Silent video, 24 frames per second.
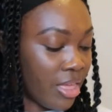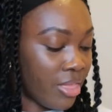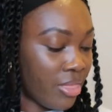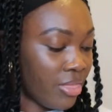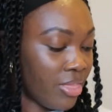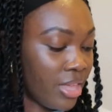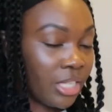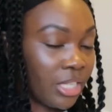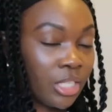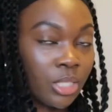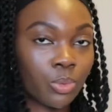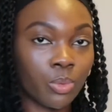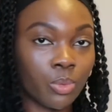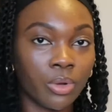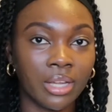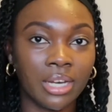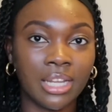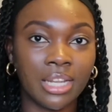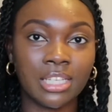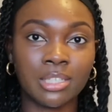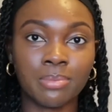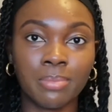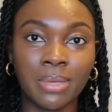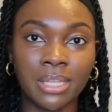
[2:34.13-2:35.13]
this one
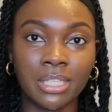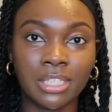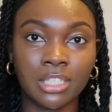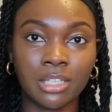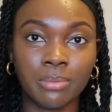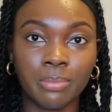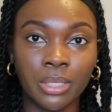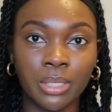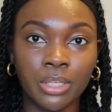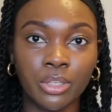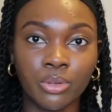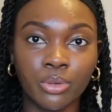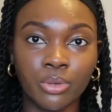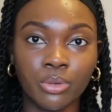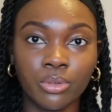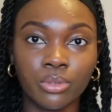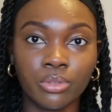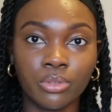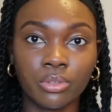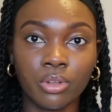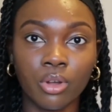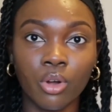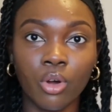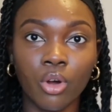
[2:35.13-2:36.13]
is meant to be
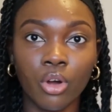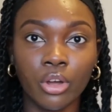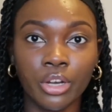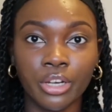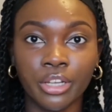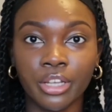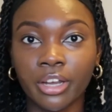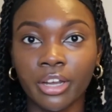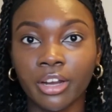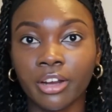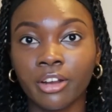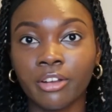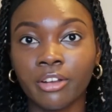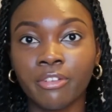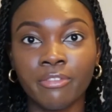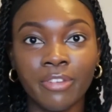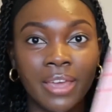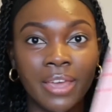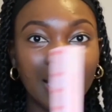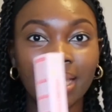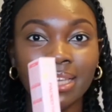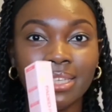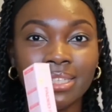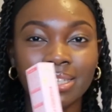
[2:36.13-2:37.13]
used on your
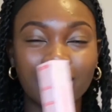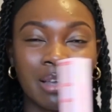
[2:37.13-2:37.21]
face.